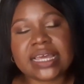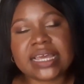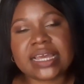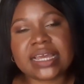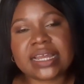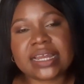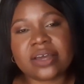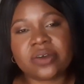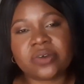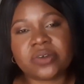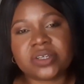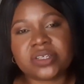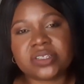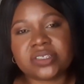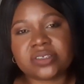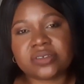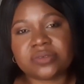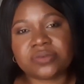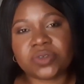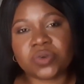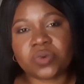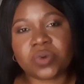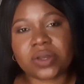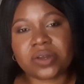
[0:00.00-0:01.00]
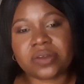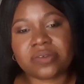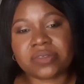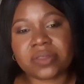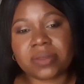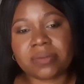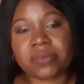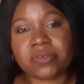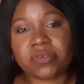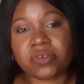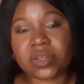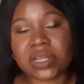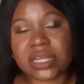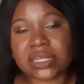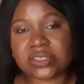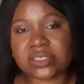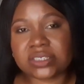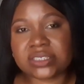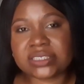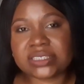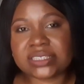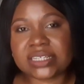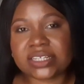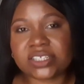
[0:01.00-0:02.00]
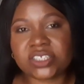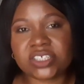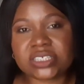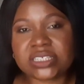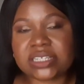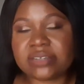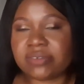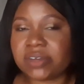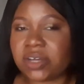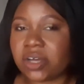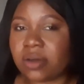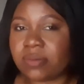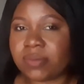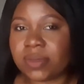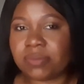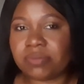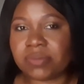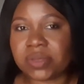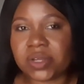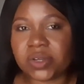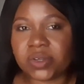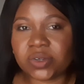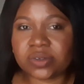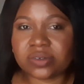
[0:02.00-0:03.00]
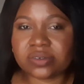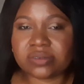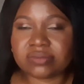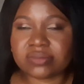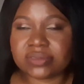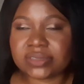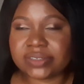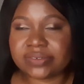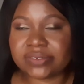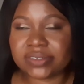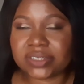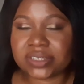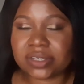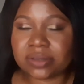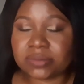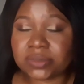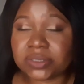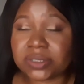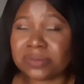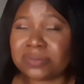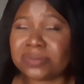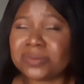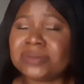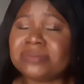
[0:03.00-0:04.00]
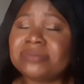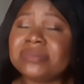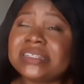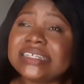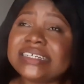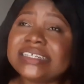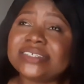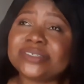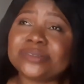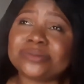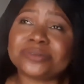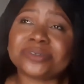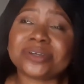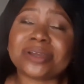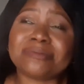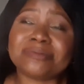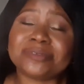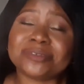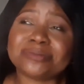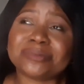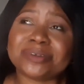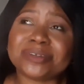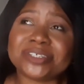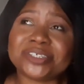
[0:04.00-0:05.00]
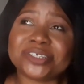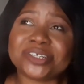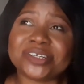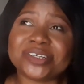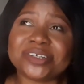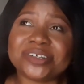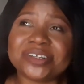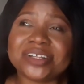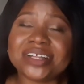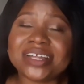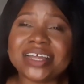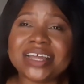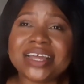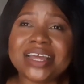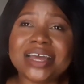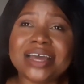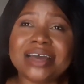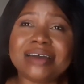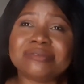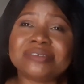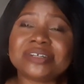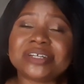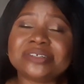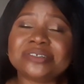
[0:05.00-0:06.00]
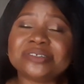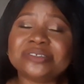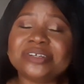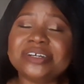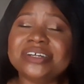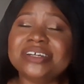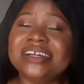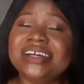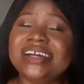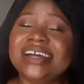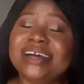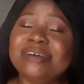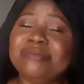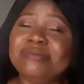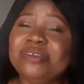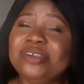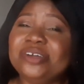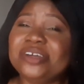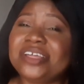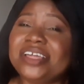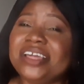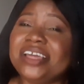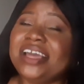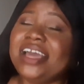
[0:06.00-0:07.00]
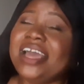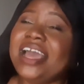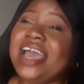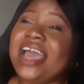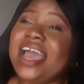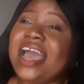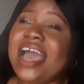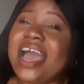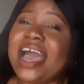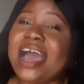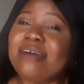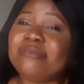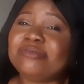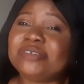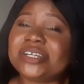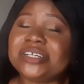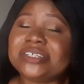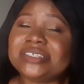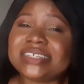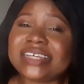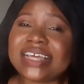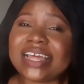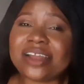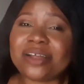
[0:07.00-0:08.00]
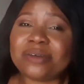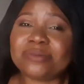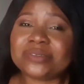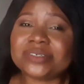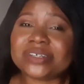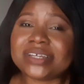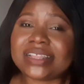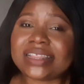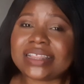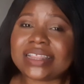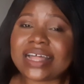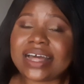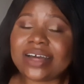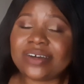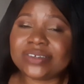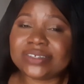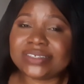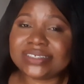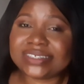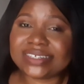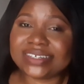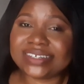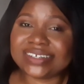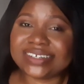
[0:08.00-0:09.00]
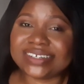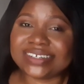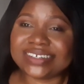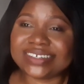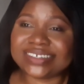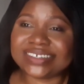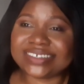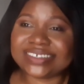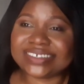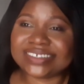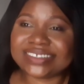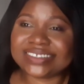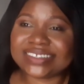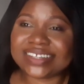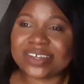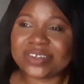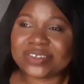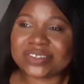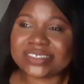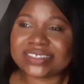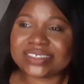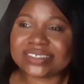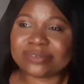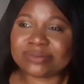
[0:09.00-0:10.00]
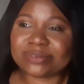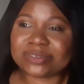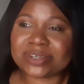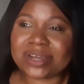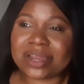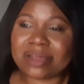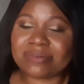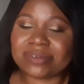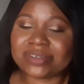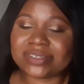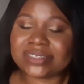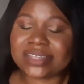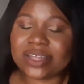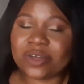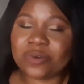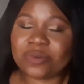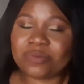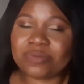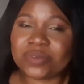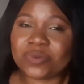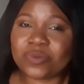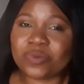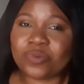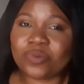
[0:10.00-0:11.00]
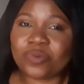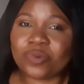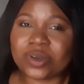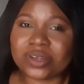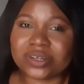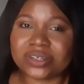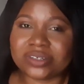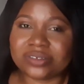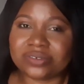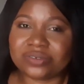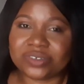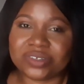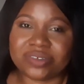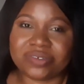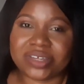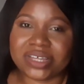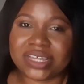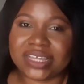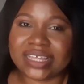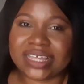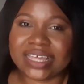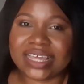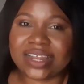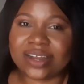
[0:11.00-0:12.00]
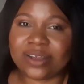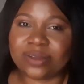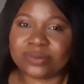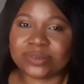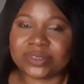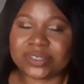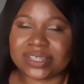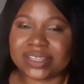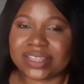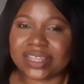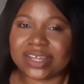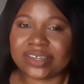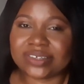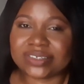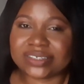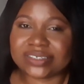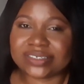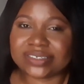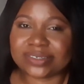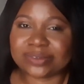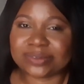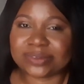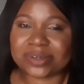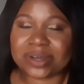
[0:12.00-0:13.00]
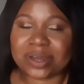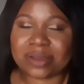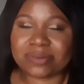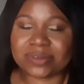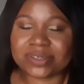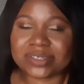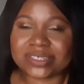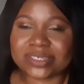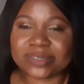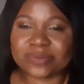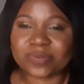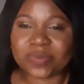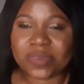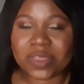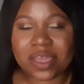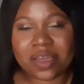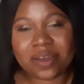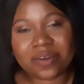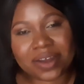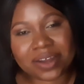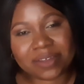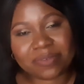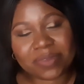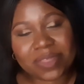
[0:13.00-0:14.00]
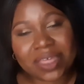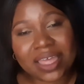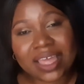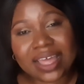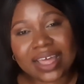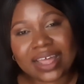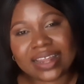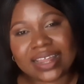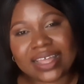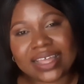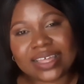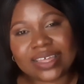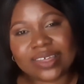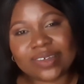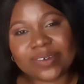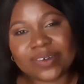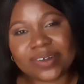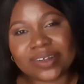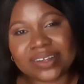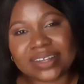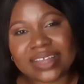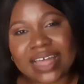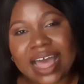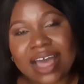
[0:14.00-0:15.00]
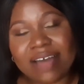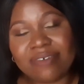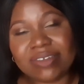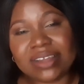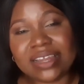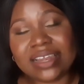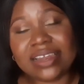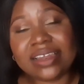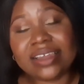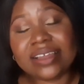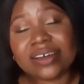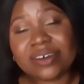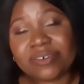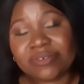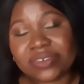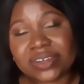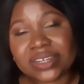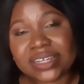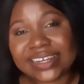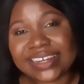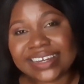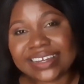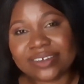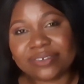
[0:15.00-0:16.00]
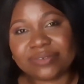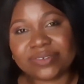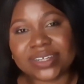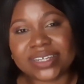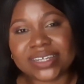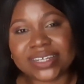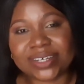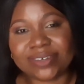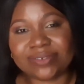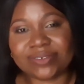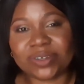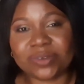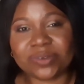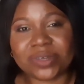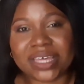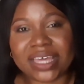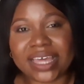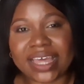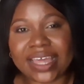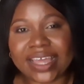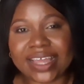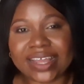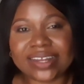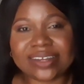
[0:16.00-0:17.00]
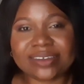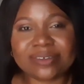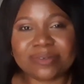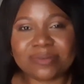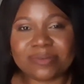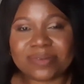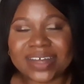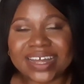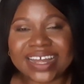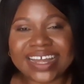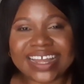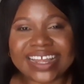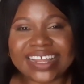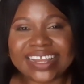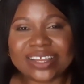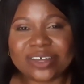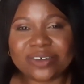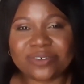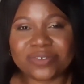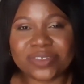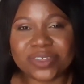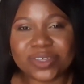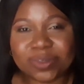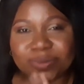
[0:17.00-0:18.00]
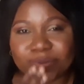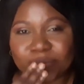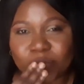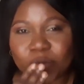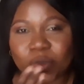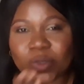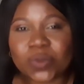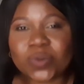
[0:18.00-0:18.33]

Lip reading: And I would interview one of them. If you'd like to see that, just leave a comment below, leave a thumbs up, and please subscribe to my channel. I'm trying to get up to 1,000 subscribers. That would be wonderful if I can get up to 1,000 subscribers. All right, thank you all. Have a lovely, lovely, lovely week ahead. Bye. Love you.